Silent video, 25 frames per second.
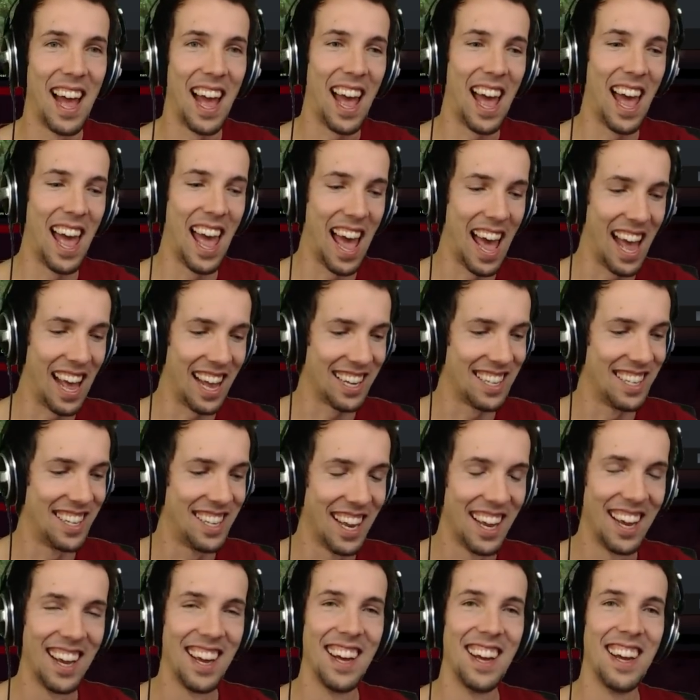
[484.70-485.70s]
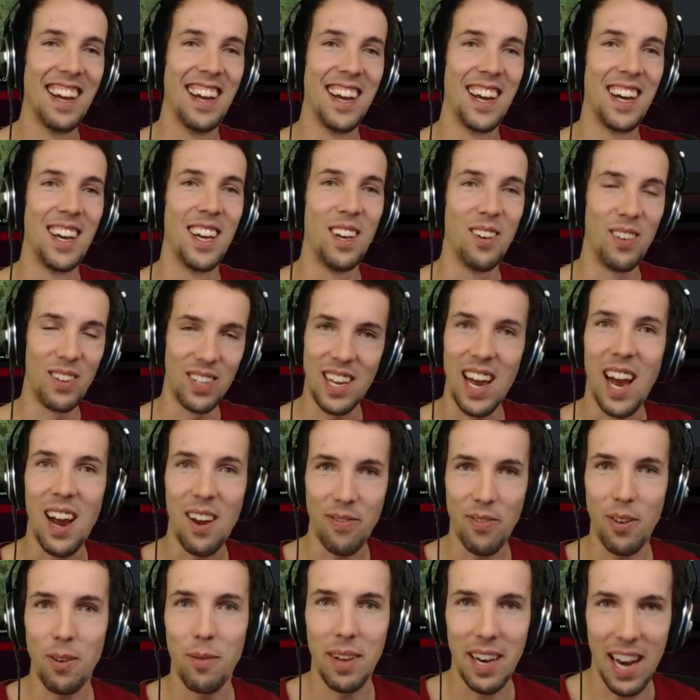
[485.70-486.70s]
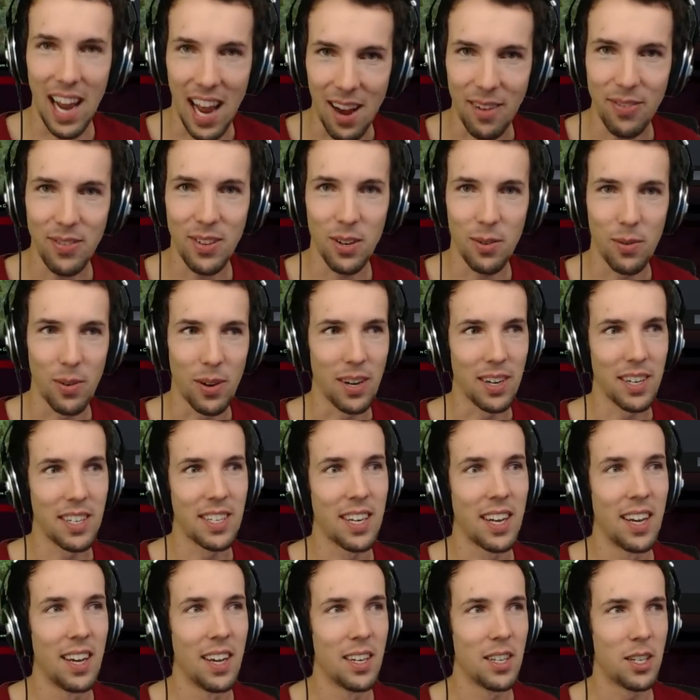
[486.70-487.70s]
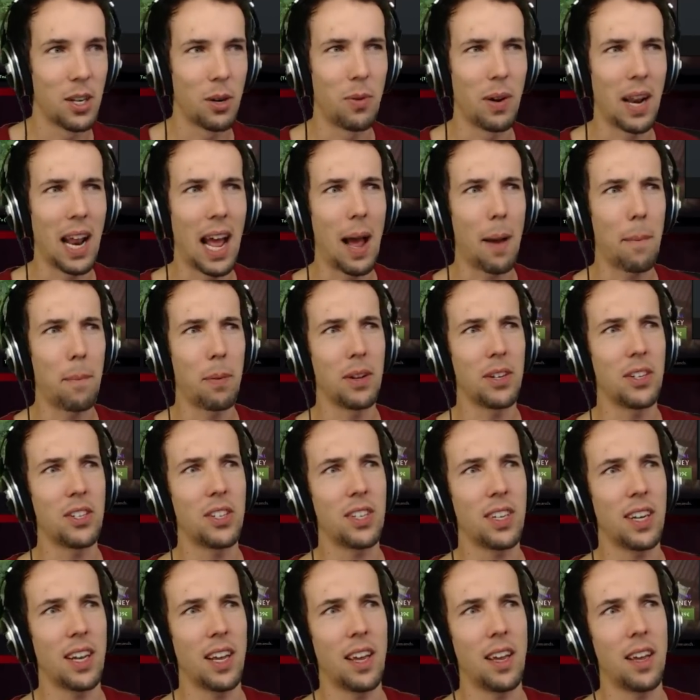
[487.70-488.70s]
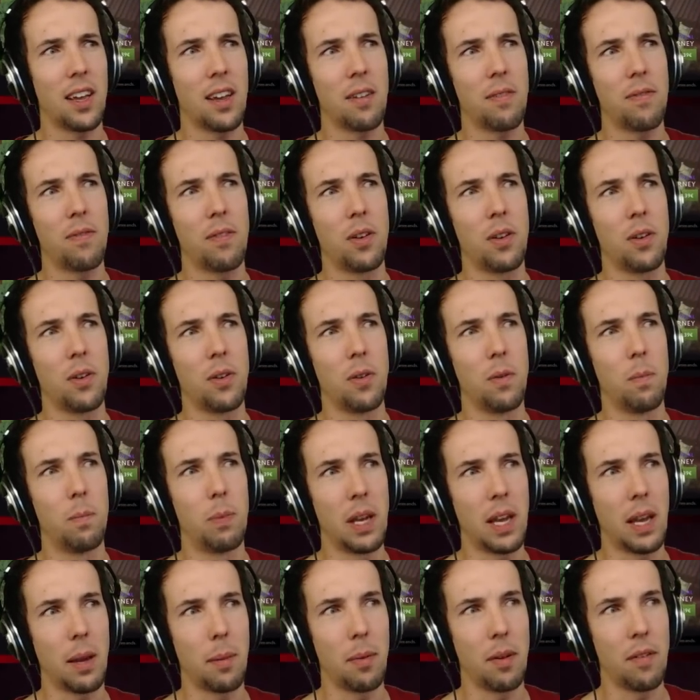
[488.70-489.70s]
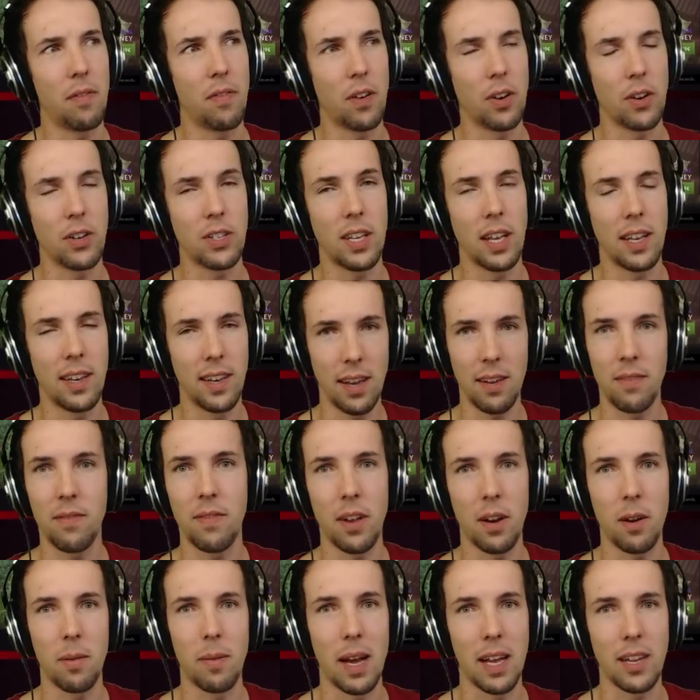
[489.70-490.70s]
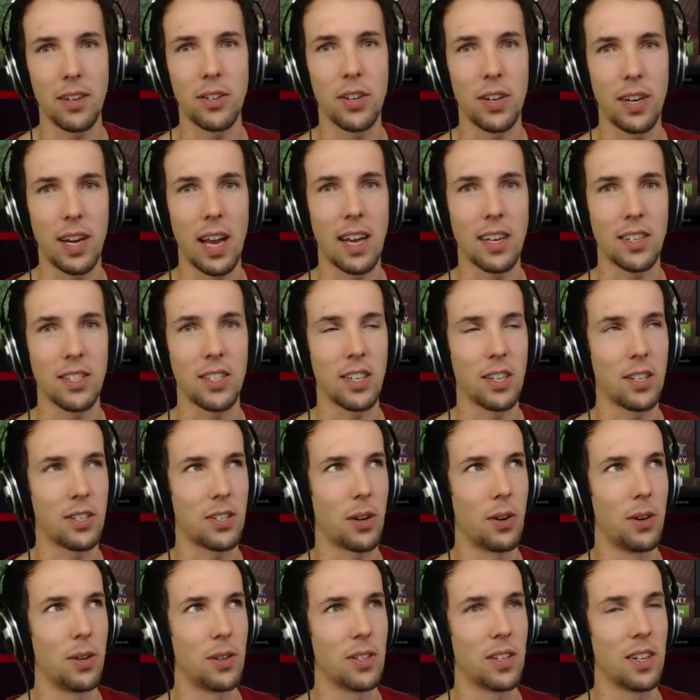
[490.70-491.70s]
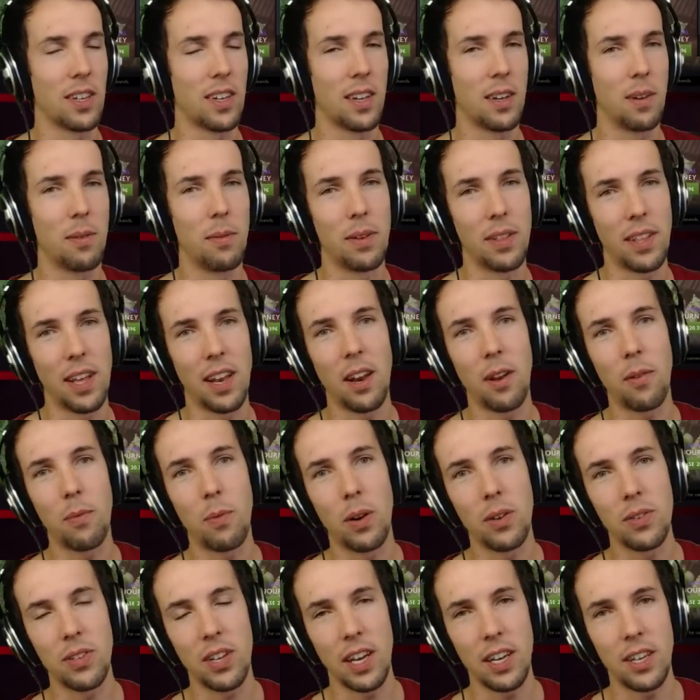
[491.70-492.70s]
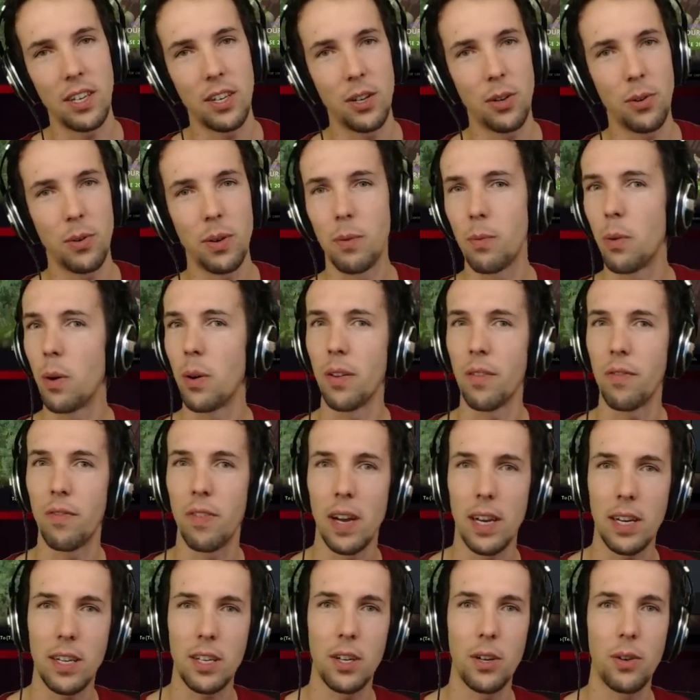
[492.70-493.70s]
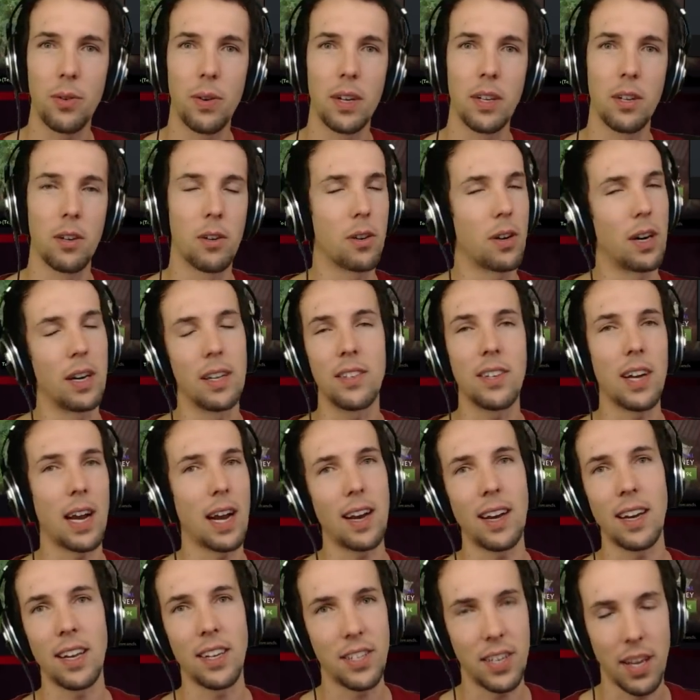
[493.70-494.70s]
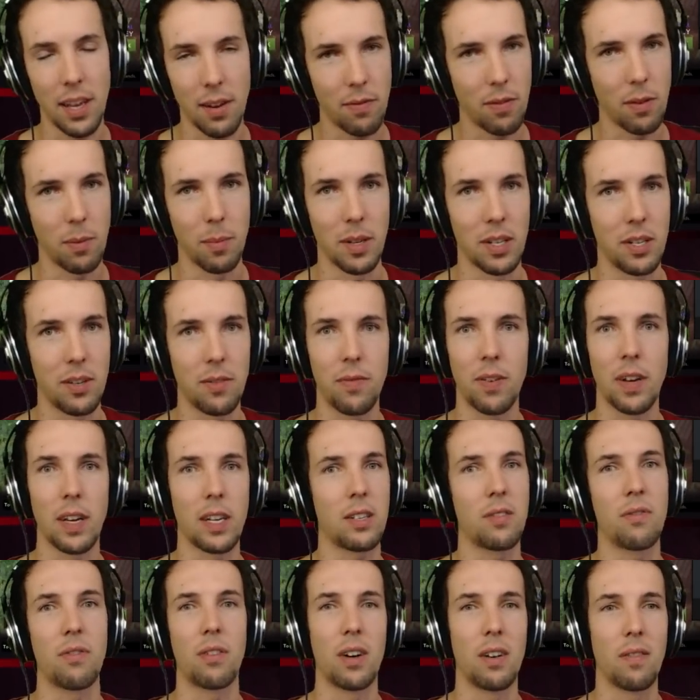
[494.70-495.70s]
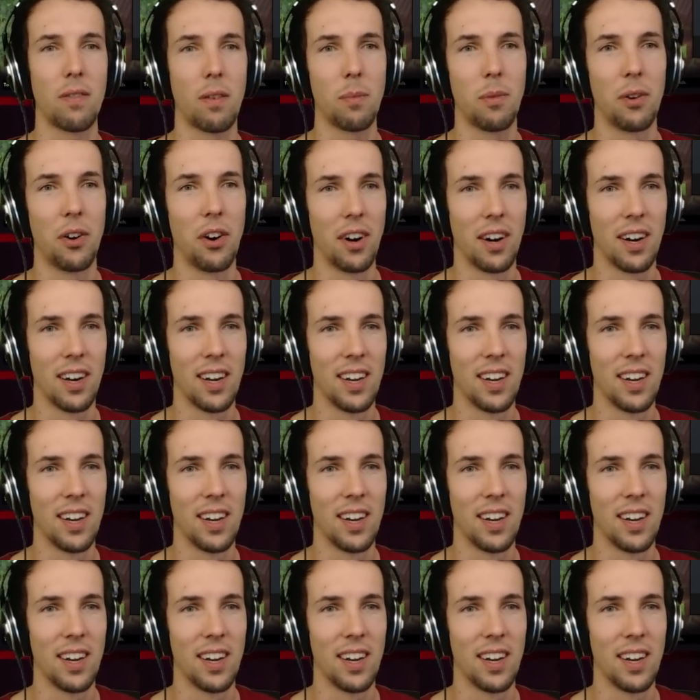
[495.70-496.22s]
And you'll die from it afterwards. So what happens if you BKB first and then Venomancer casts its ult? Well, then it won't hit you, it won't affect you, and you're entirely safe from its effects forevermore.